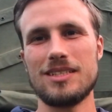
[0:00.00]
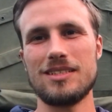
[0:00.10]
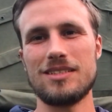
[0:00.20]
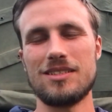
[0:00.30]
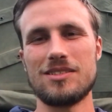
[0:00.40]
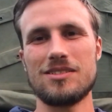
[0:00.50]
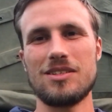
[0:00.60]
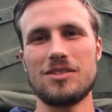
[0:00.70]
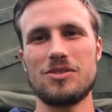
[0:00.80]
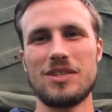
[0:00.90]
just
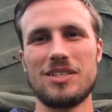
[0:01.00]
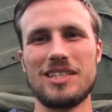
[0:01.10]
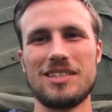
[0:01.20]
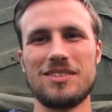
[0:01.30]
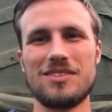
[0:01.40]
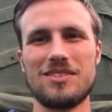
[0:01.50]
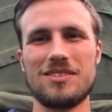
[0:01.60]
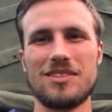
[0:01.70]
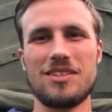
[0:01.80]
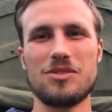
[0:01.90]
try to get a good
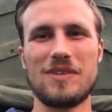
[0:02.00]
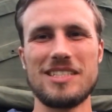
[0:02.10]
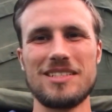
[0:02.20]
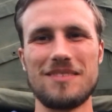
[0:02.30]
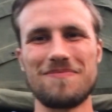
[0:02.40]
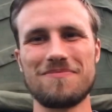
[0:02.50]
night's rest in.